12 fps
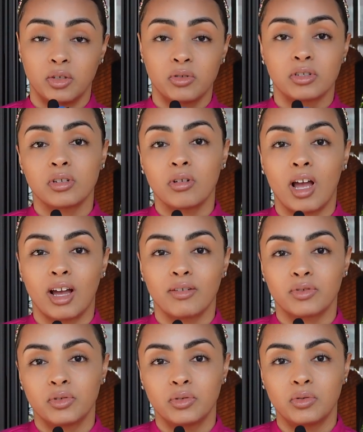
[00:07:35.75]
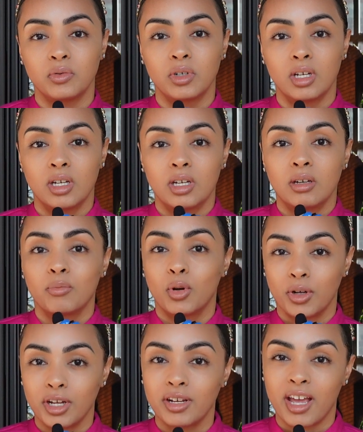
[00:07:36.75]
Like you still have to
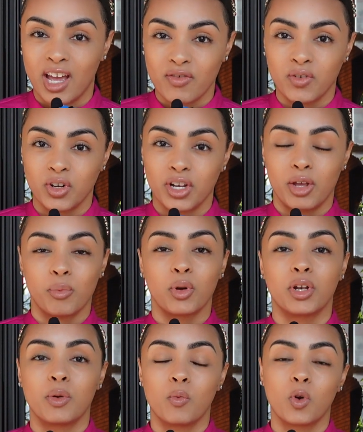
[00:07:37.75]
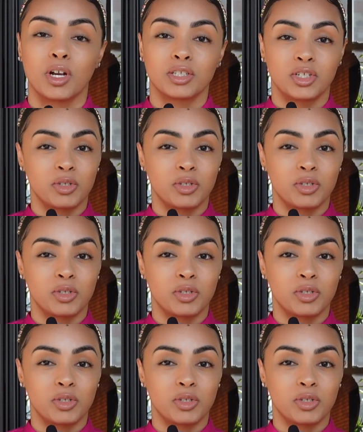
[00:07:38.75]
put in effort and put in work.